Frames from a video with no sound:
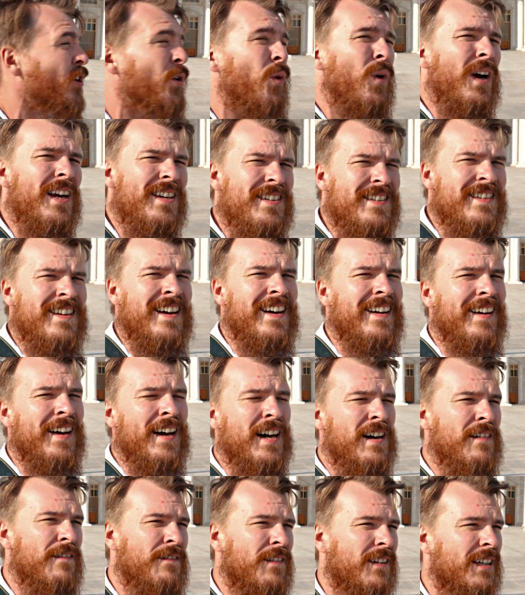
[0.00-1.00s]
question I
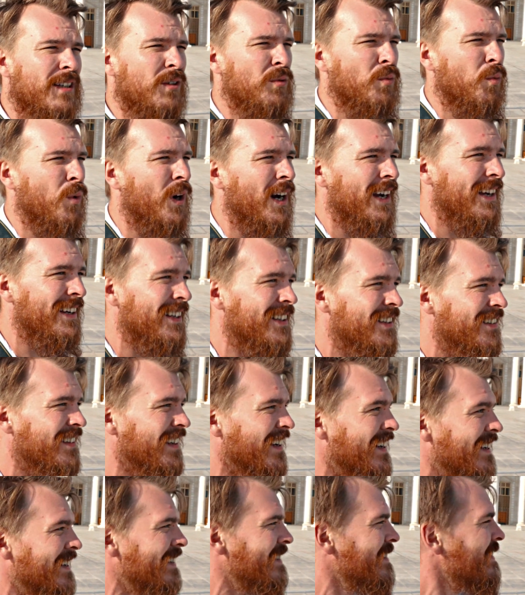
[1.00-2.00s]
have is, why is
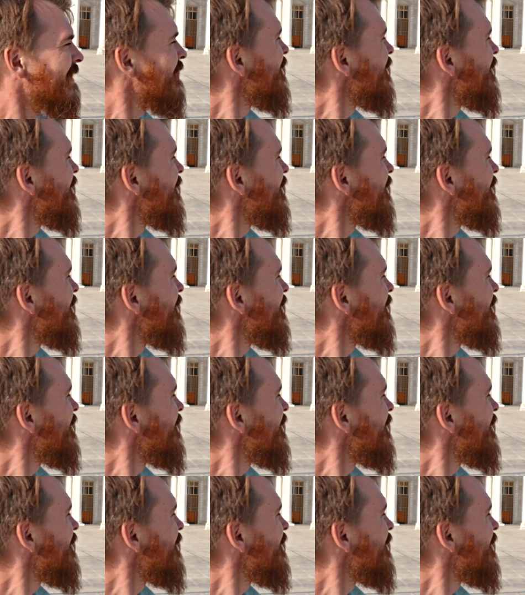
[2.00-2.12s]
that?